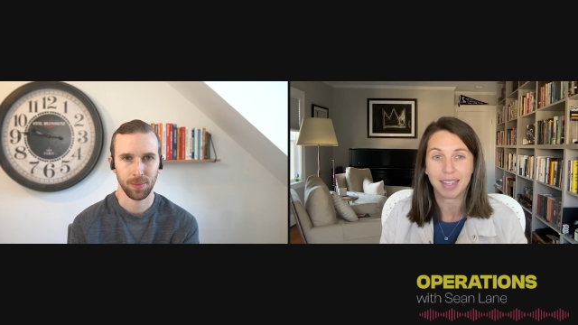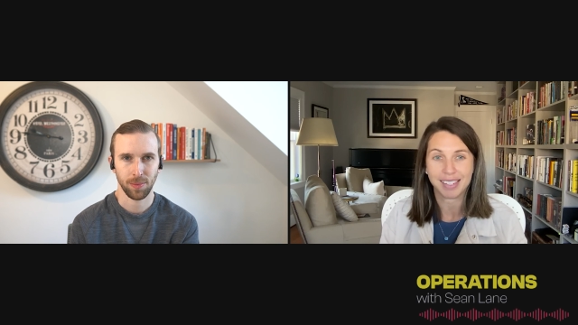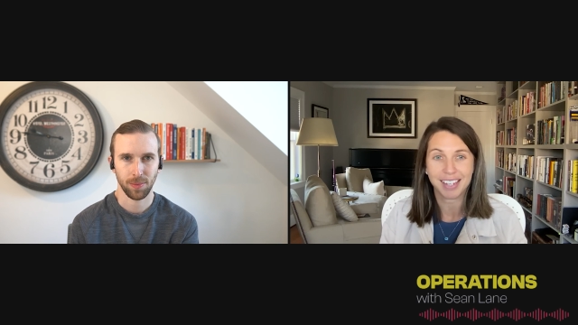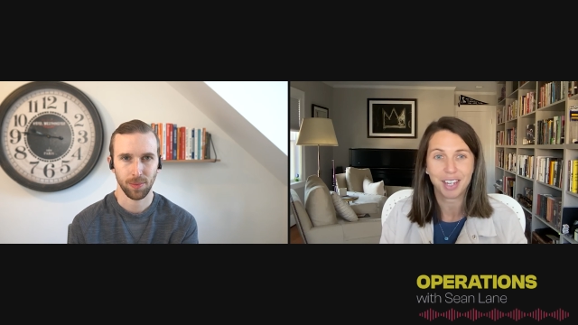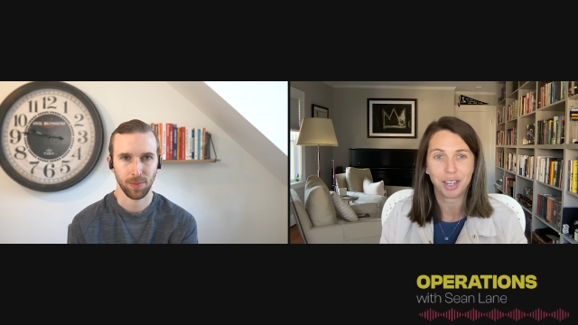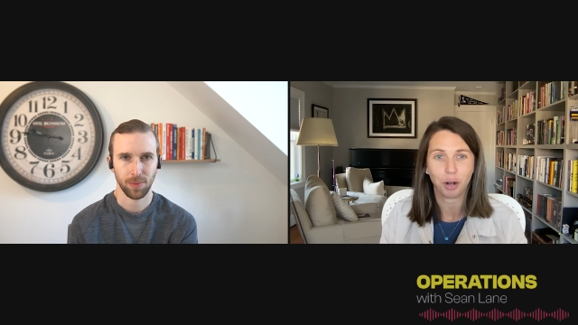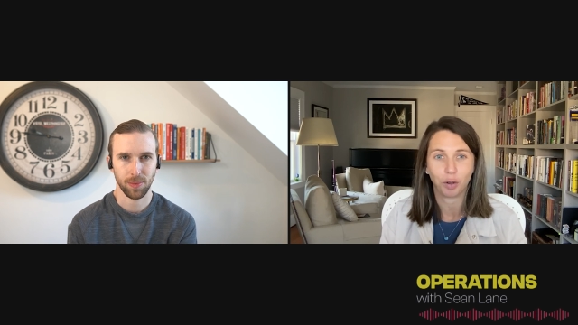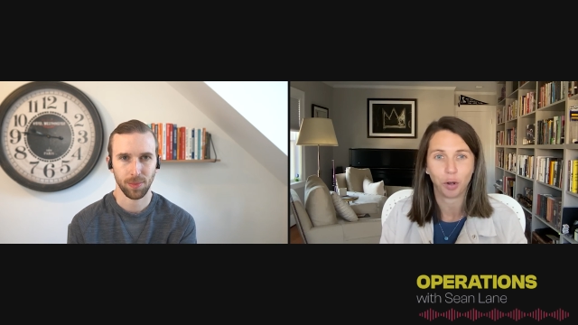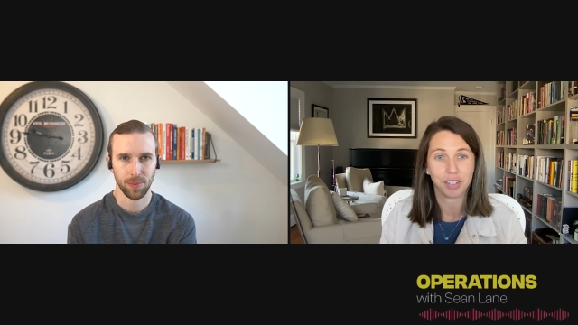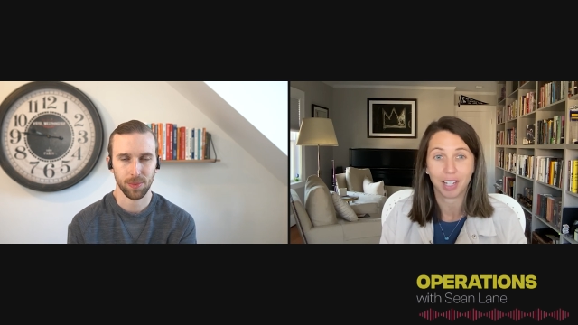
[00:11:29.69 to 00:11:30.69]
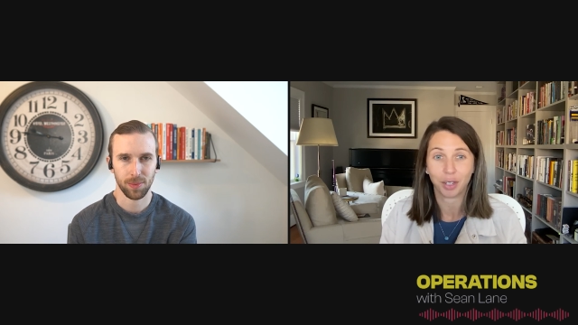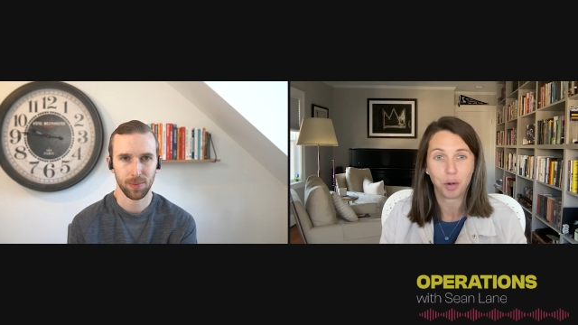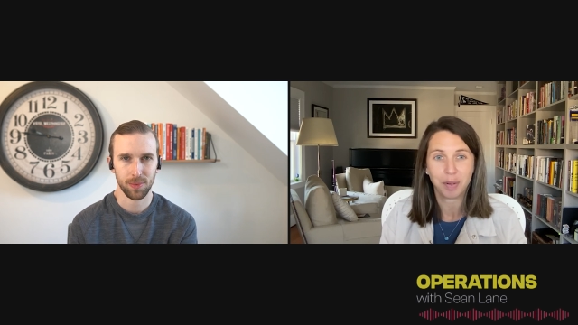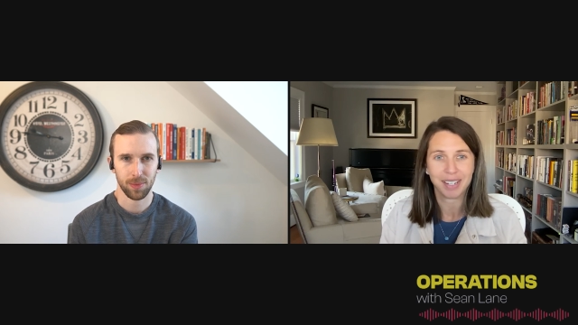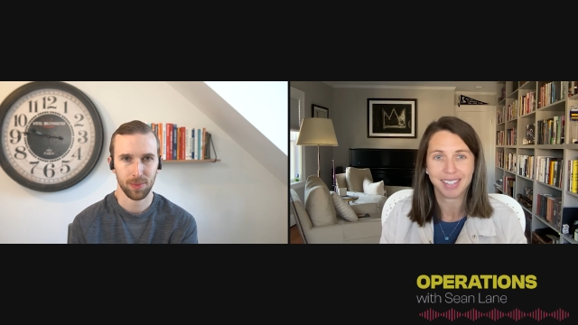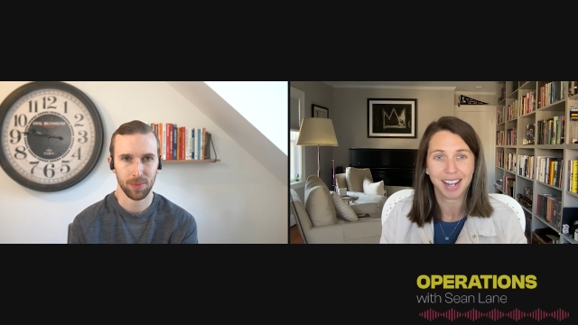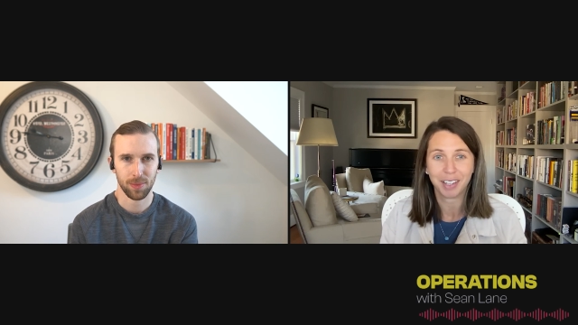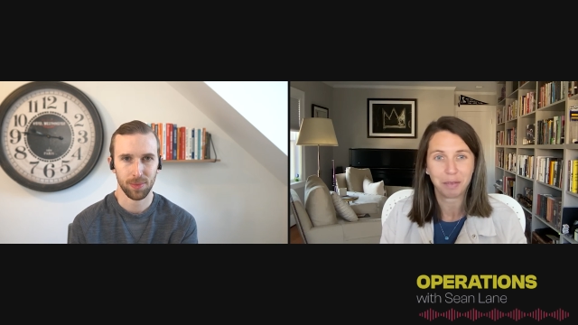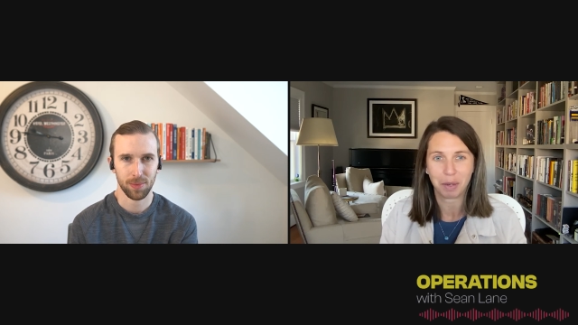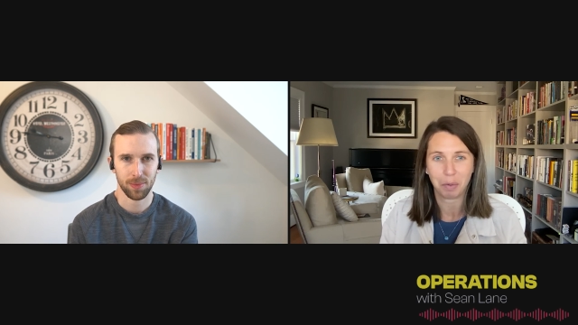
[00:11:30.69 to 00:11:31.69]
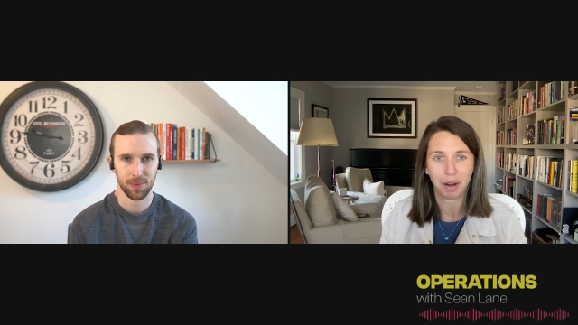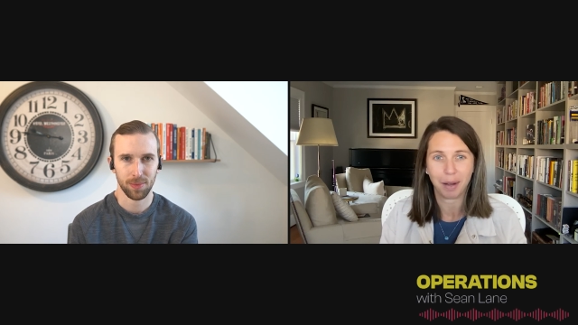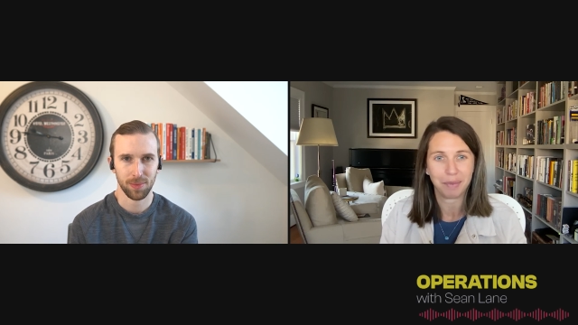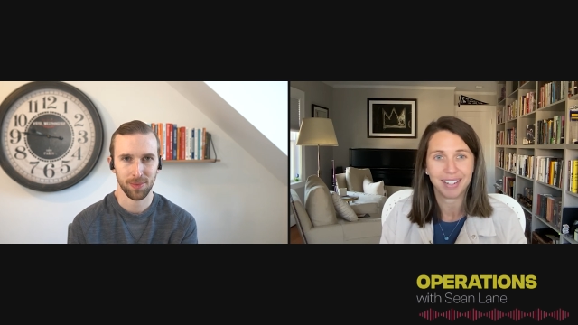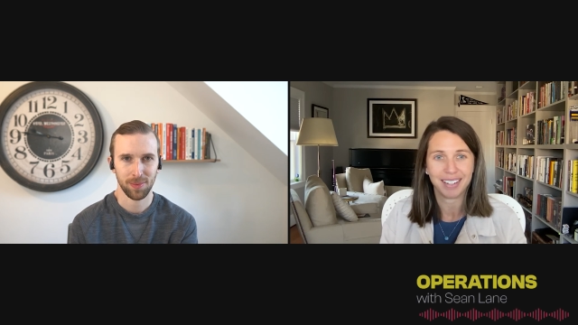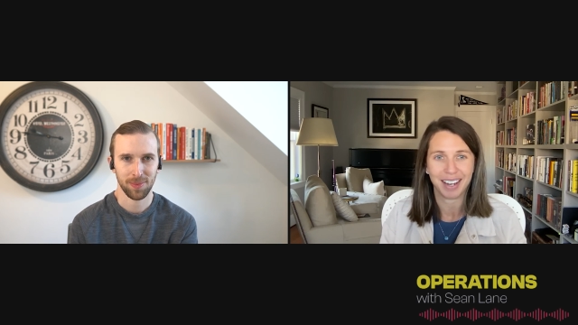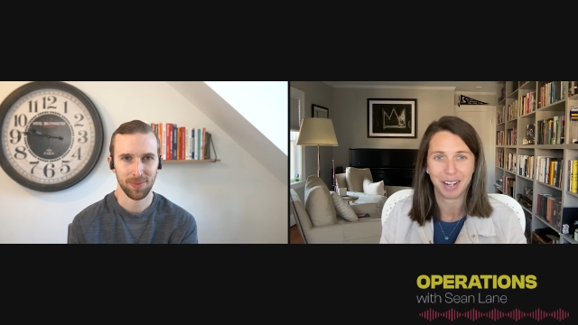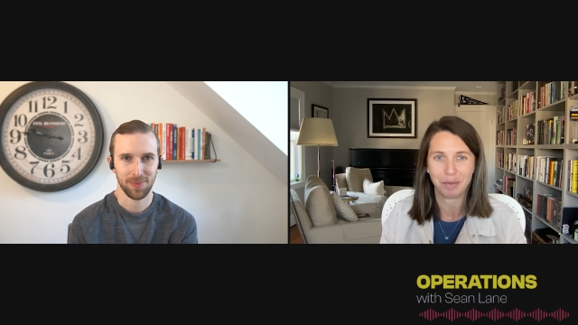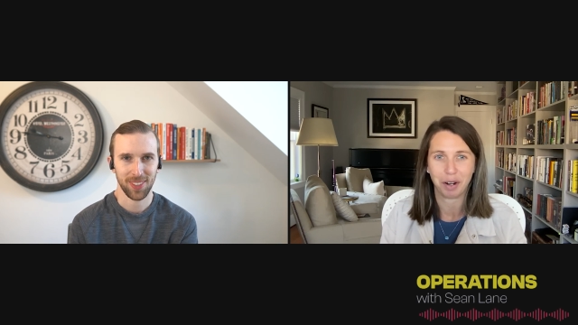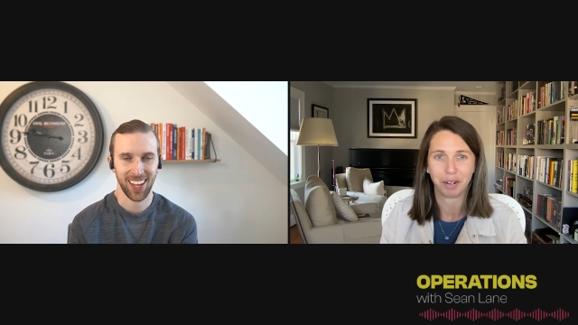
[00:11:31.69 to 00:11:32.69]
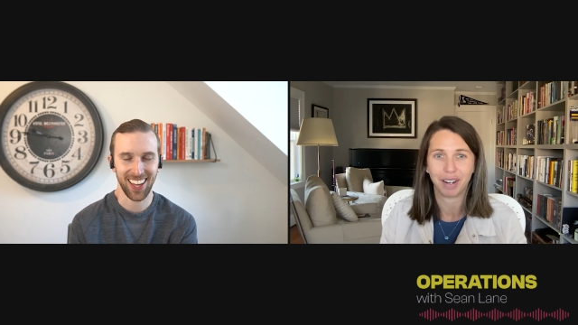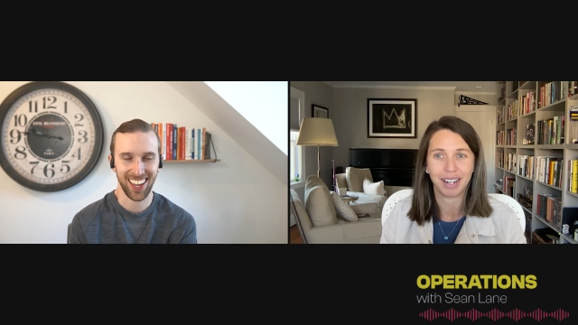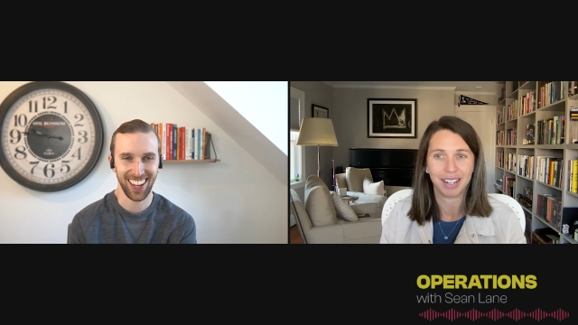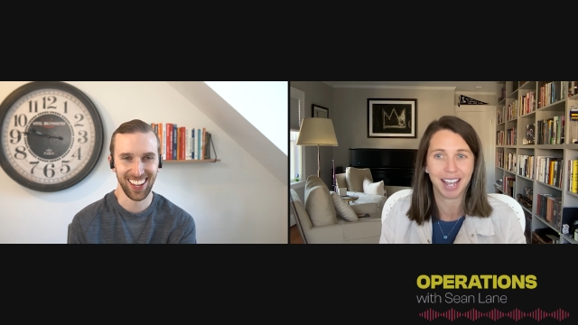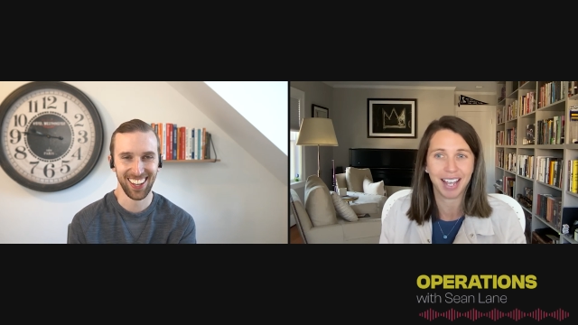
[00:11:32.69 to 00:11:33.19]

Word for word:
Speaker 1: CEO role is like nobody's telling me where I'm needed anymore, right? It's like